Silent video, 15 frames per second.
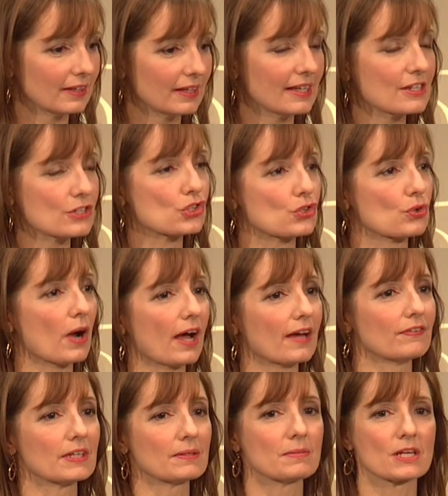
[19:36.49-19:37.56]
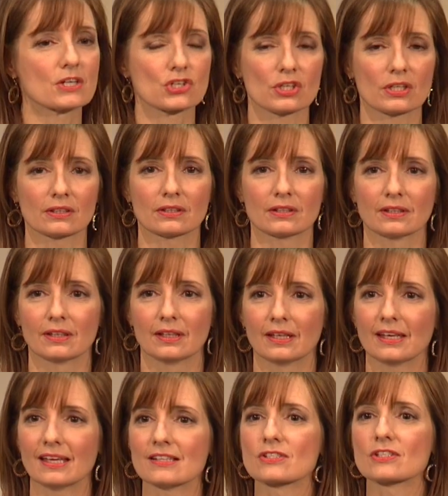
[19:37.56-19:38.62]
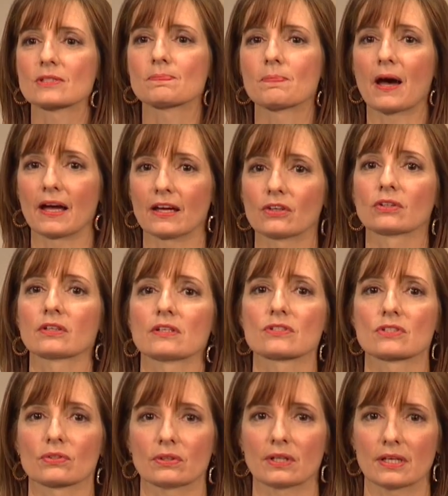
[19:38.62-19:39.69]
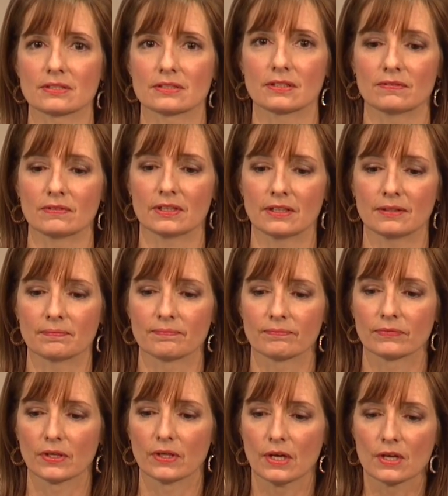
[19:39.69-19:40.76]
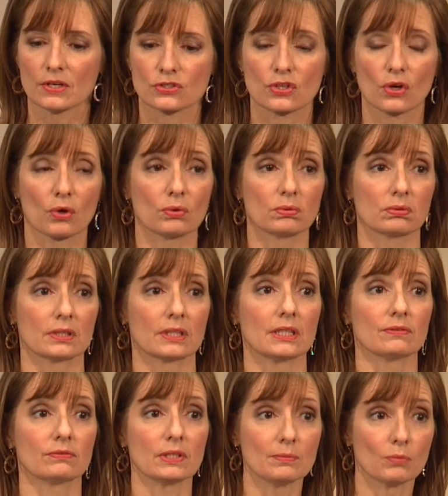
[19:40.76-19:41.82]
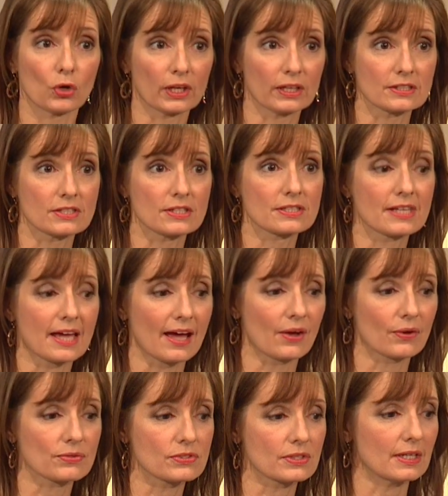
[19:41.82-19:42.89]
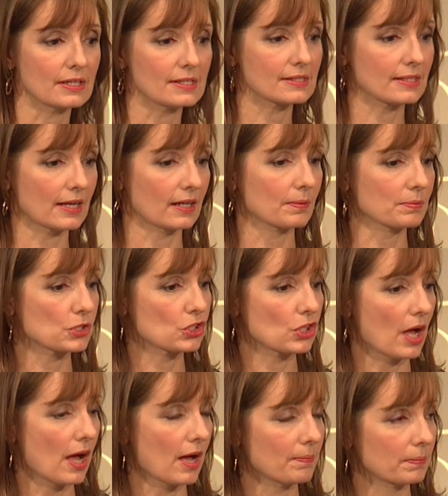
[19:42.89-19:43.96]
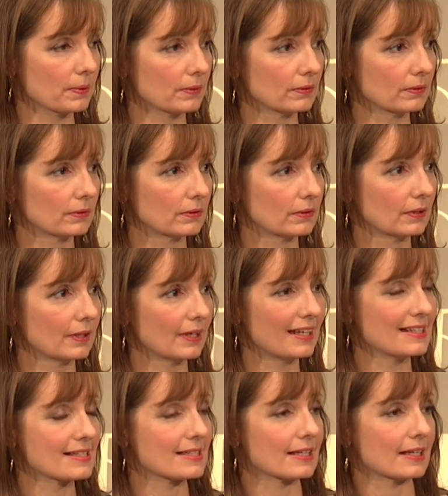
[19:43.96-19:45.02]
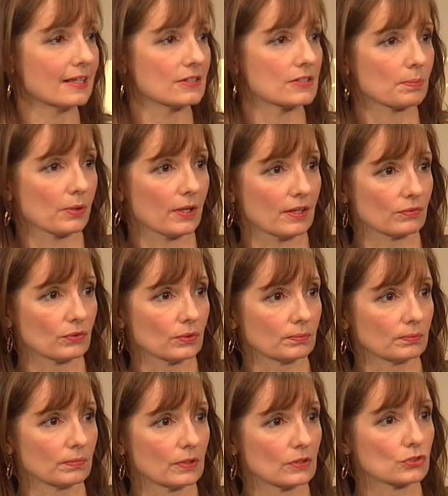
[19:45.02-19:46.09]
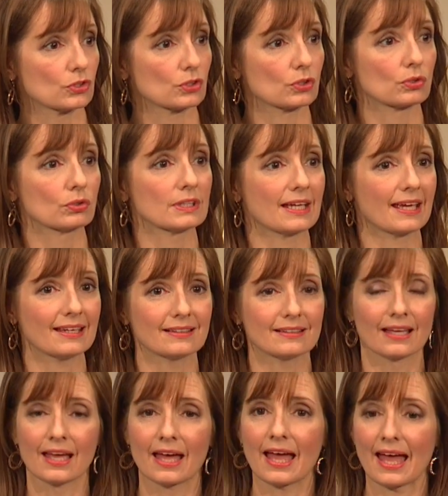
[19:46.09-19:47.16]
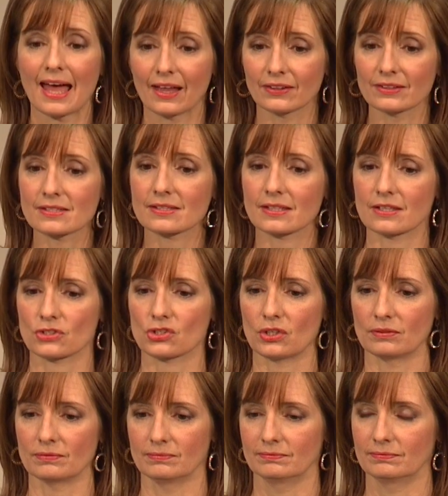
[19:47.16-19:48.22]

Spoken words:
His driving mission inspired his creativity. So he remortgaged his house and he set up shop in his kids' playroom to create Ella's Kitchen.